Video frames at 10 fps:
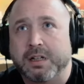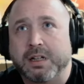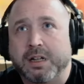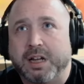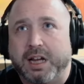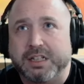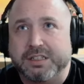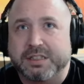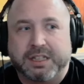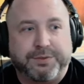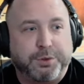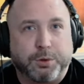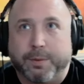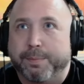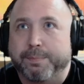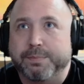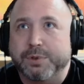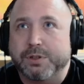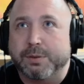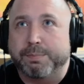and just give you just
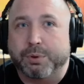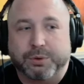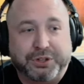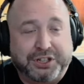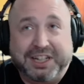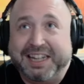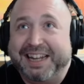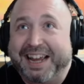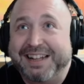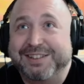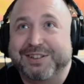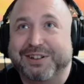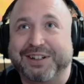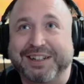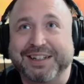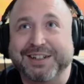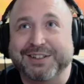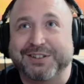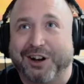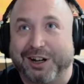a bullshit answer
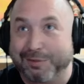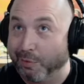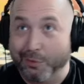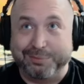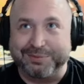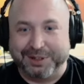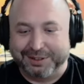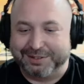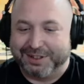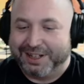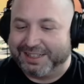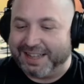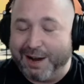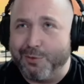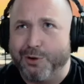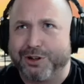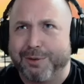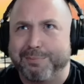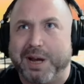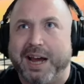that won't come
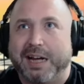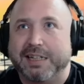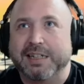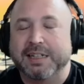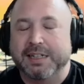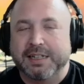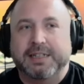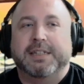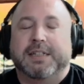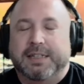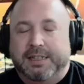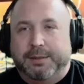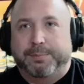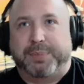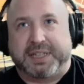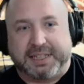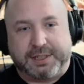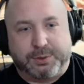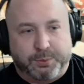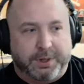back. But this is
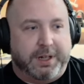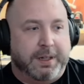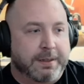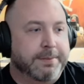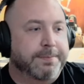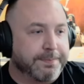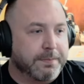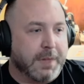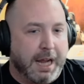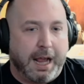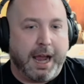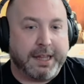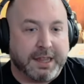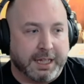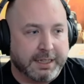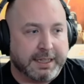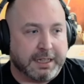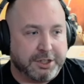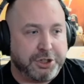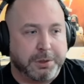where I think the
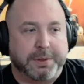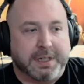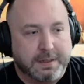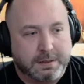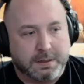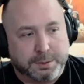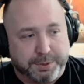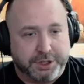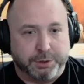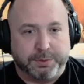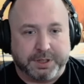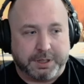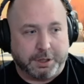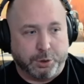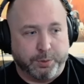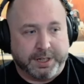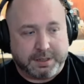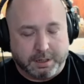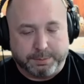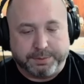issue is, especially with the U.S.
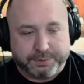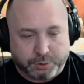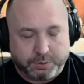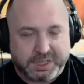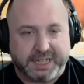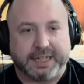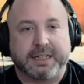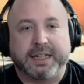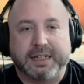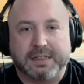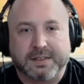hub of TROTEC, is